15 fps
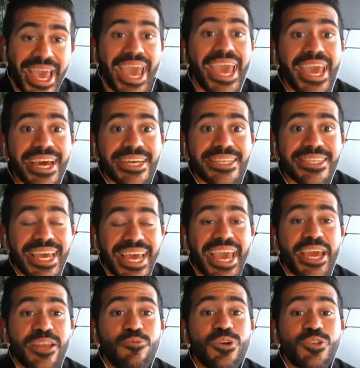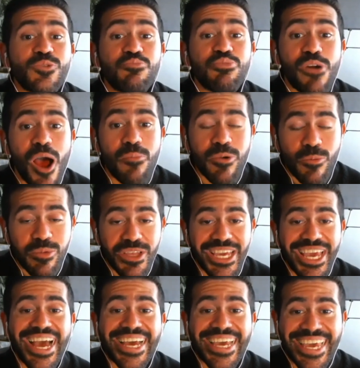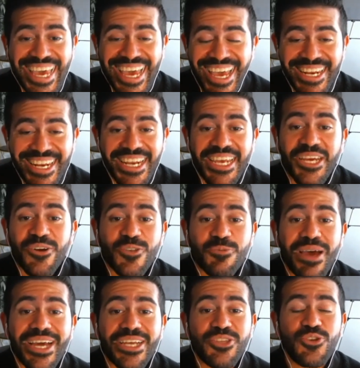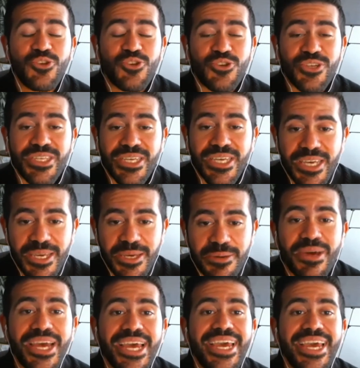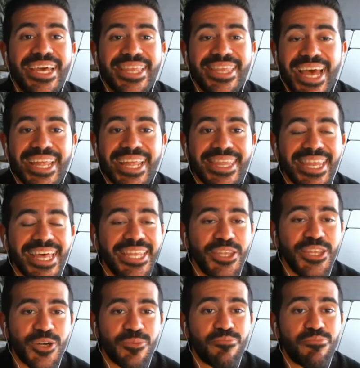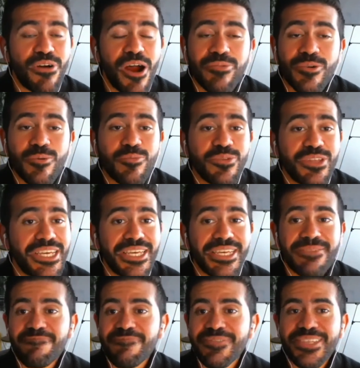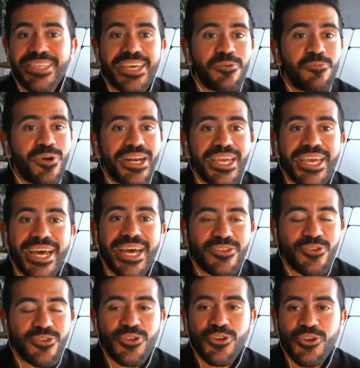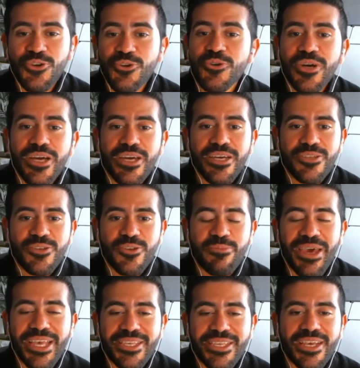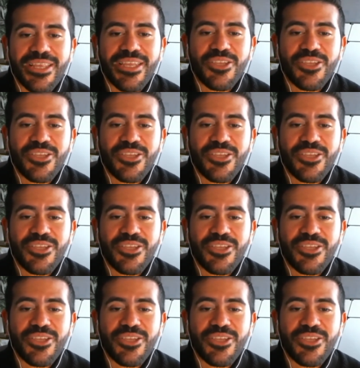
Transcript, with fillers: And it was probably again, it goes back to your team. That lender probably did what he had to do to basically